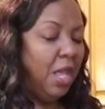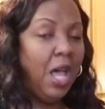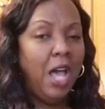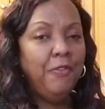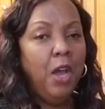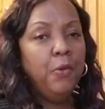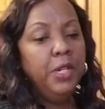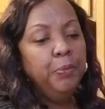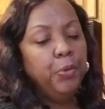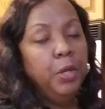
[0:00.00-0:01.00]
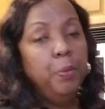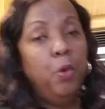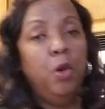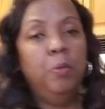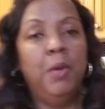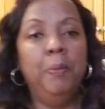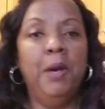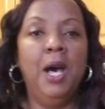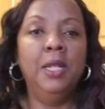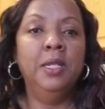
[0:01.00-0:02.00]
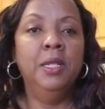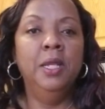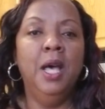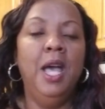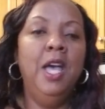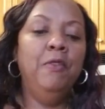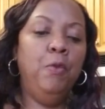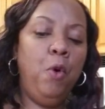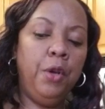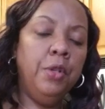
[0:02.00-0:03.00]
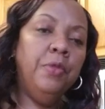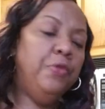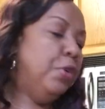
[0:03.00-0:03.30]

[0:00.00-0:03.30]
I've already pre-boiled my pot. I have water